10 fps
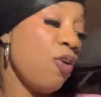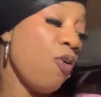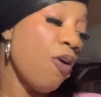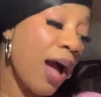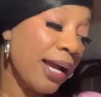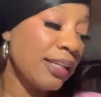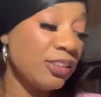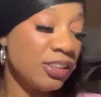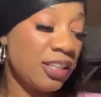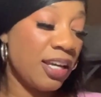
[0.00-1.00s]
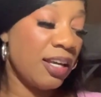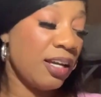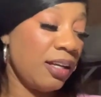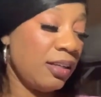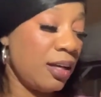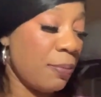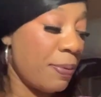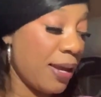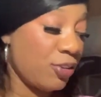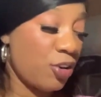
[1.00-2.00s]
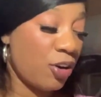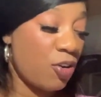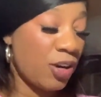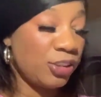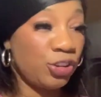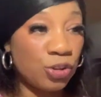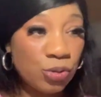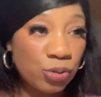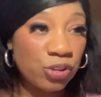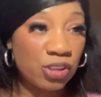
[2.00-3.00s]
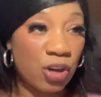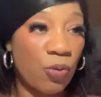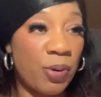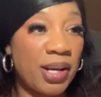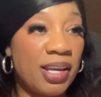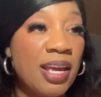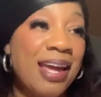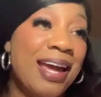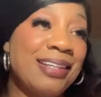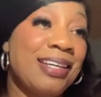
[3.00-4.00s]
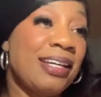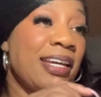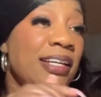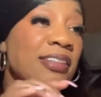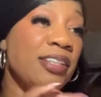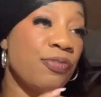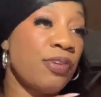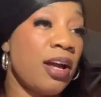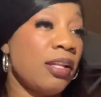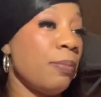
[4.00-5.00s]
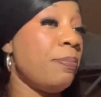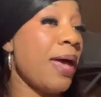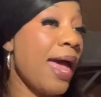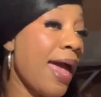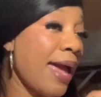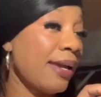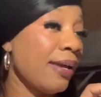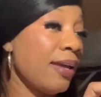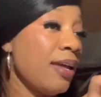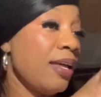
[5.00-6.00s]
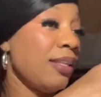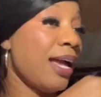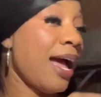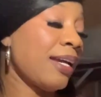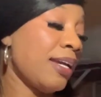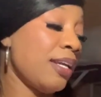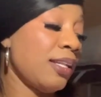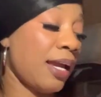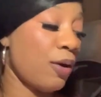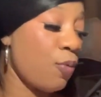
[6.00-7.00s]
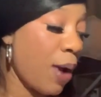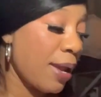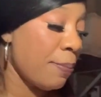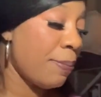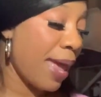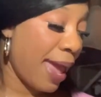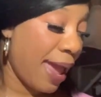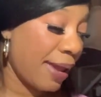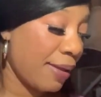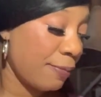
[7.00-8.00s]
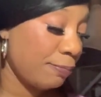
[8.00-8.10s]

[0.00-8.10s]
Or I can just get a pair of turquoise shoes to go with it and then get a different color bag. Now, I could get like a white bag.